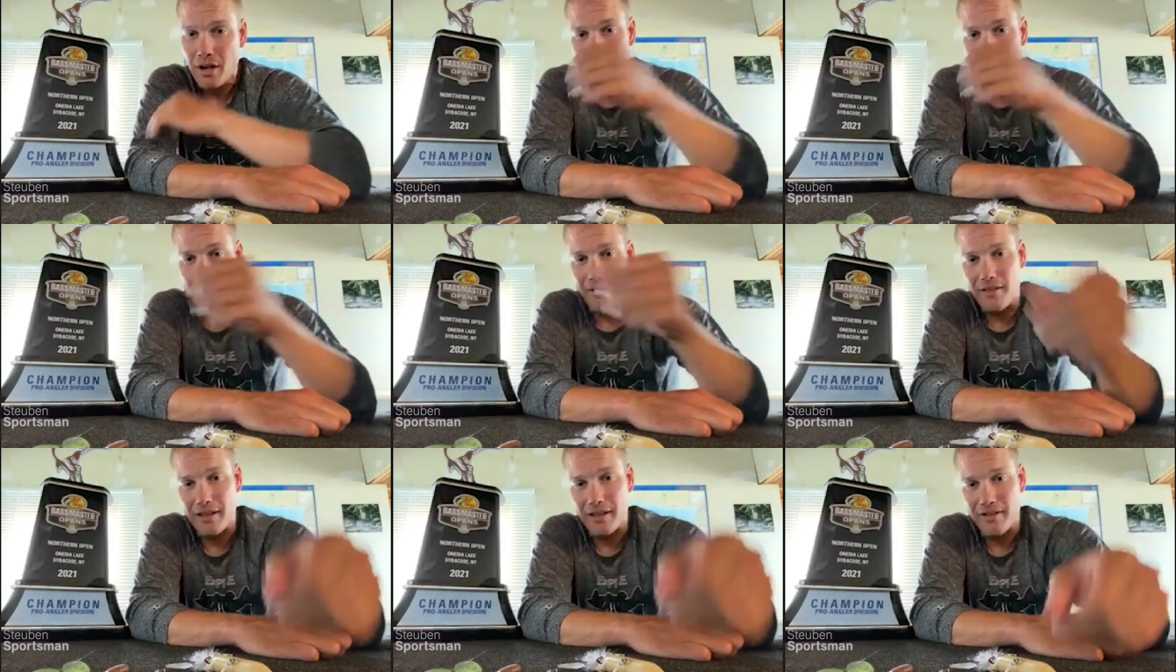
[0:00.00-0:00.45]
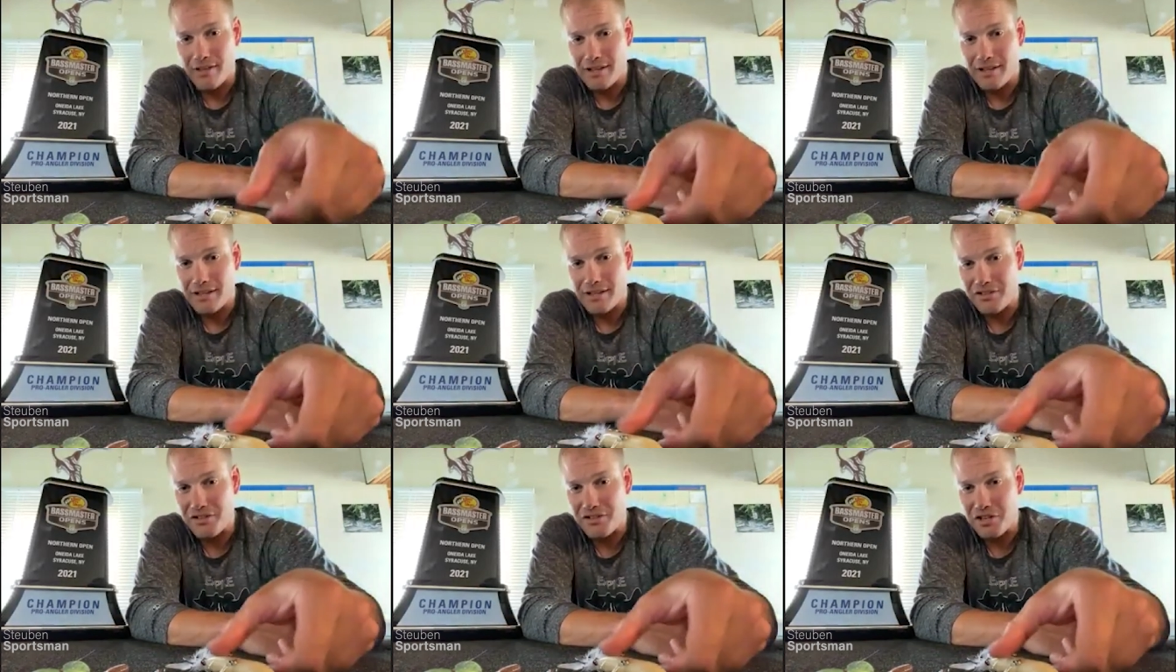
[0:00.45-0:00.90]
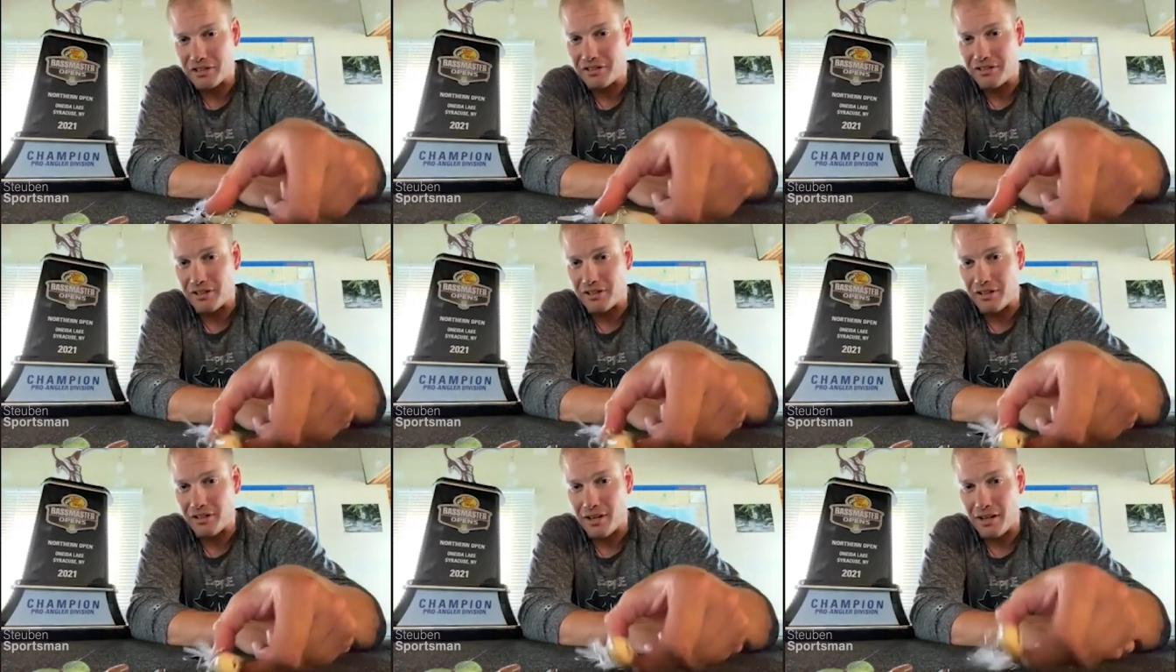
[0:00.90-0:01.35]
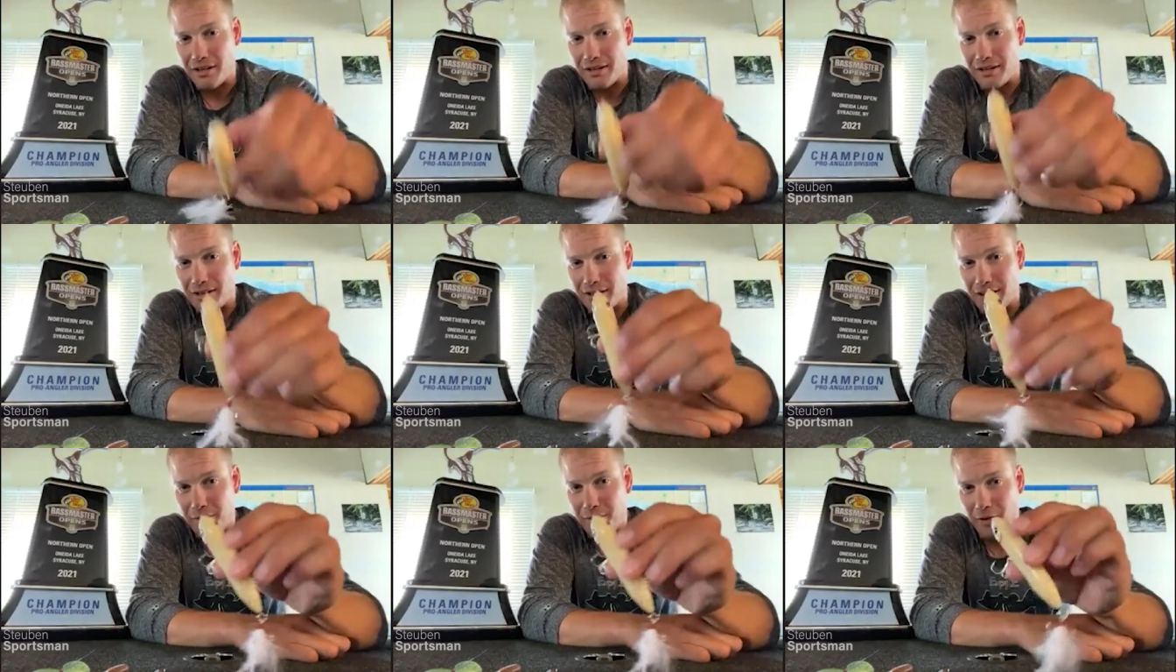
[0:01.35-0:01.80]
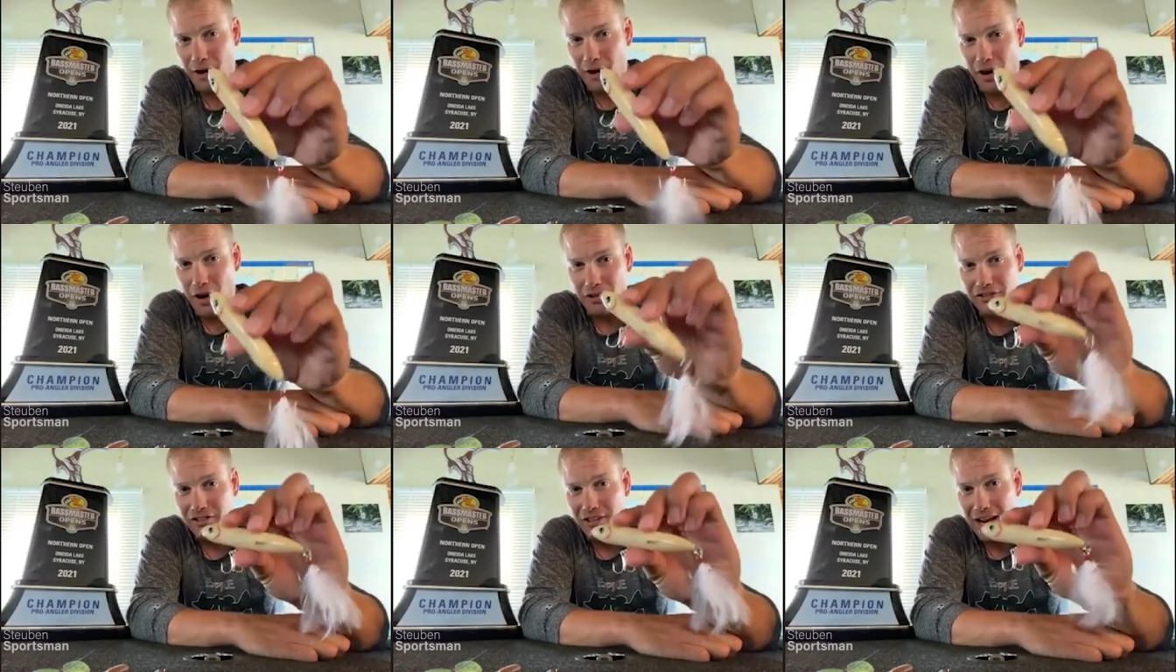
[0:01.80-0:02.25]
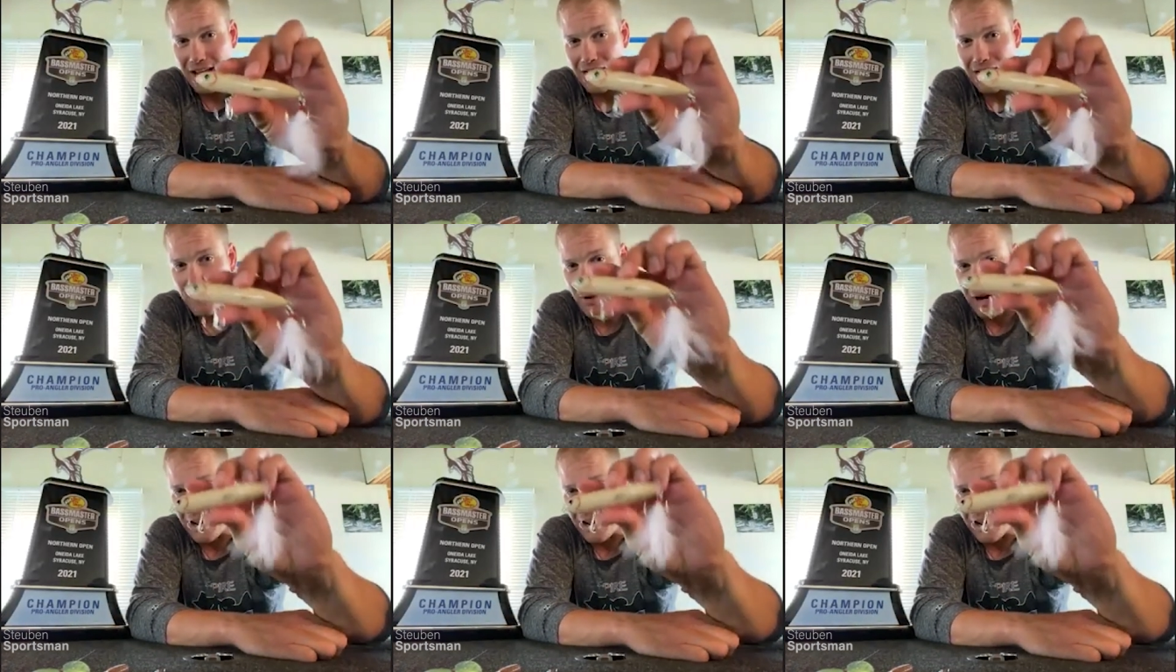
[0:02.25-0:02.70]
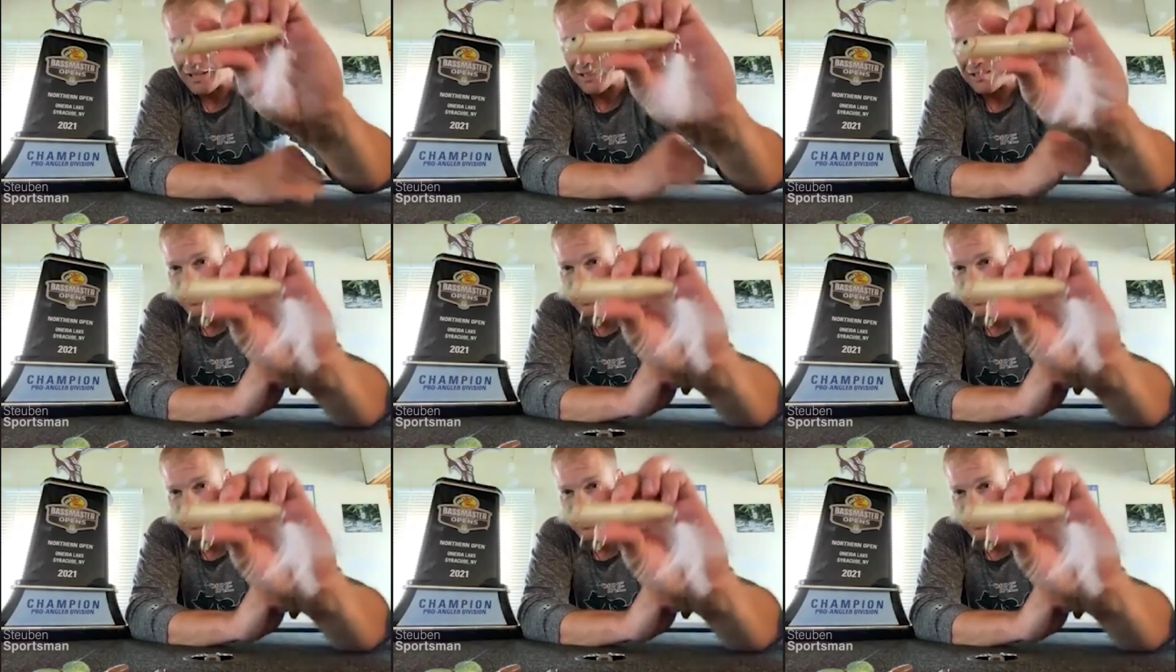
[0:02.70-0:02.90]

And then this is just a, a fall standby.